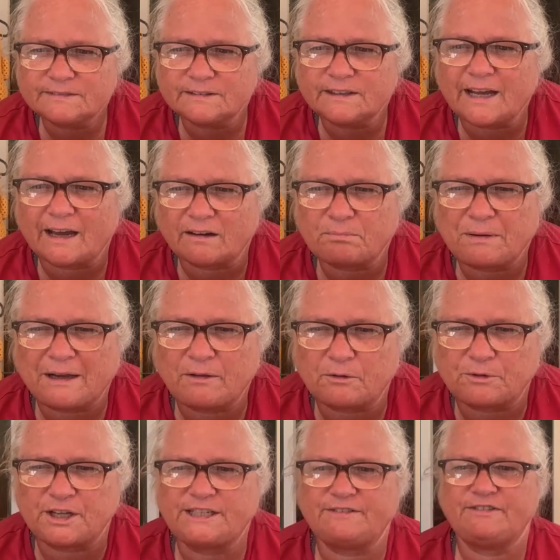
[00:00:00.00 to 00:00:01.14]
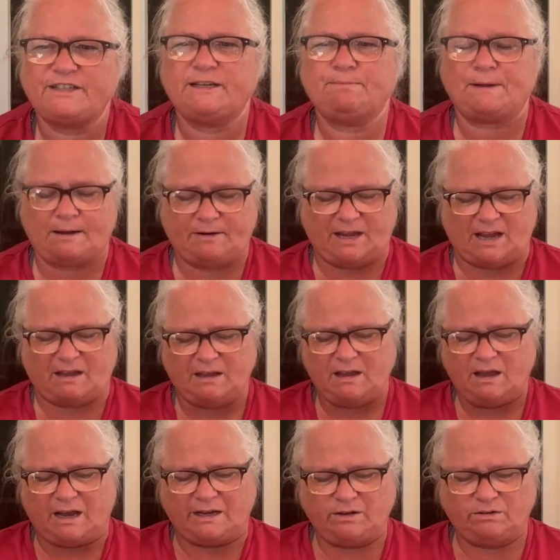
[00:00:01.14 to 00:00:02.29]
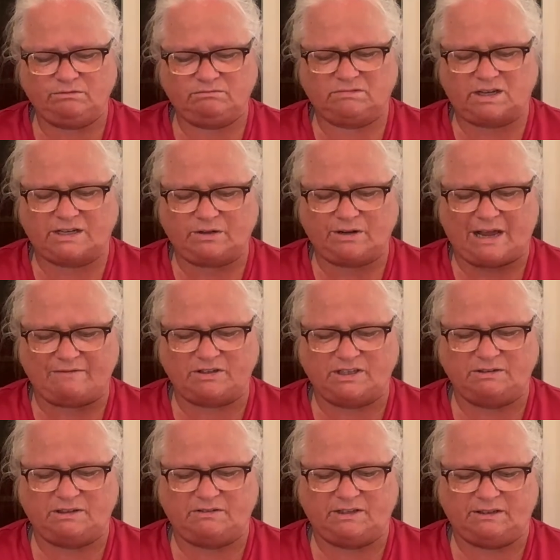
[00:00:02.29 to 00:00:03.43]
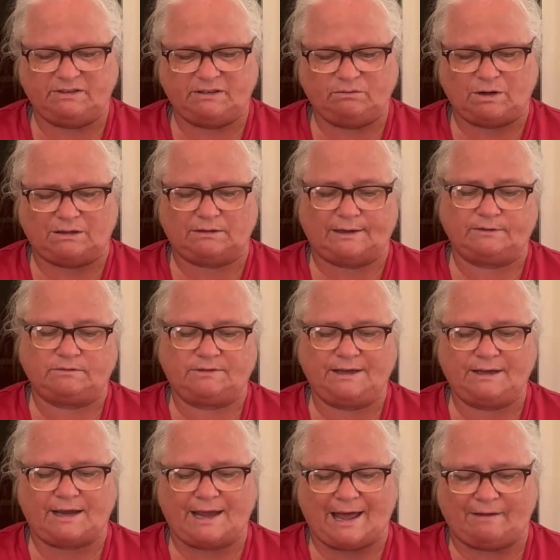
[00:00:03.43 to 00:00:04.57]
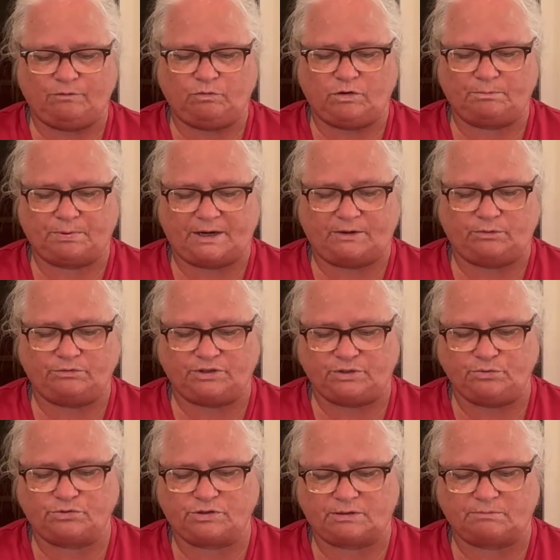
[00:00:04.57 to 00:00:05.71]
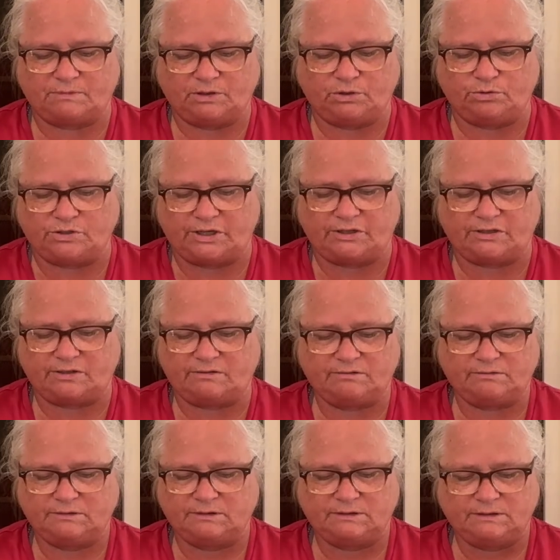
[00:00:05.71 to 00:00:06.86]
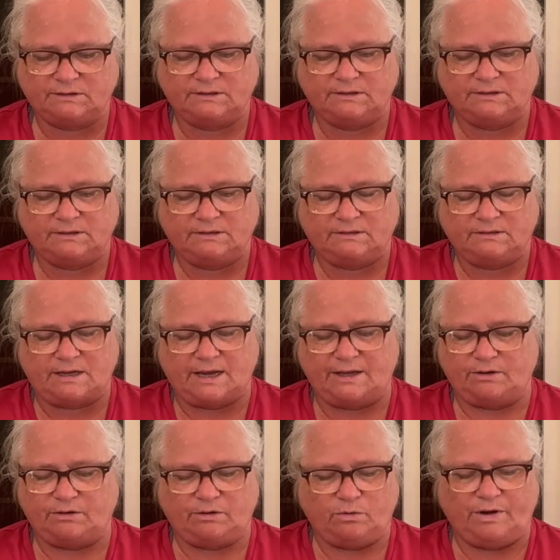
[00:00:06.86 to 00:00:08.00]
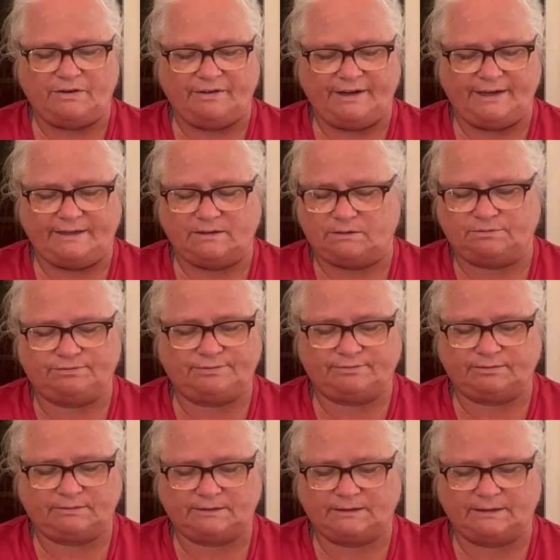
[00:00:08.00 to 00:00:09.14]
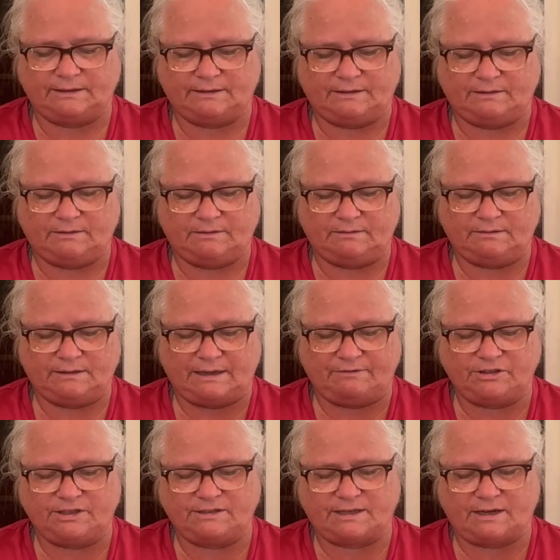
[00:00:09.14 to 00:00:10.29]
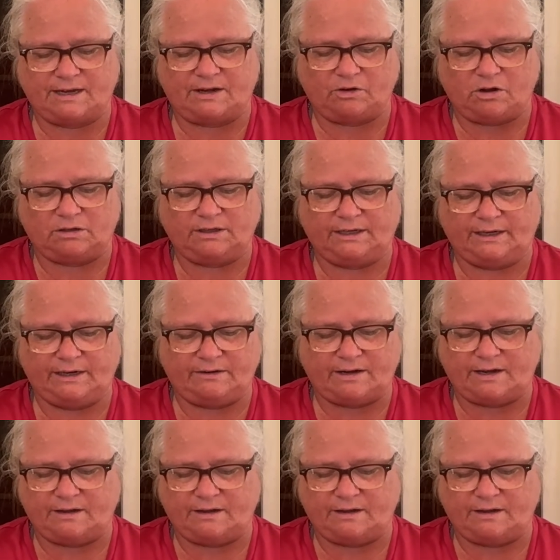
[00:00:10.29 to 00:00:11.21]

Yeah, I can play it on the DVD player. Yeah, I don't have a DVD. Well, I think I have one, but I don't use it. I don't know where it is. Ever since I got here,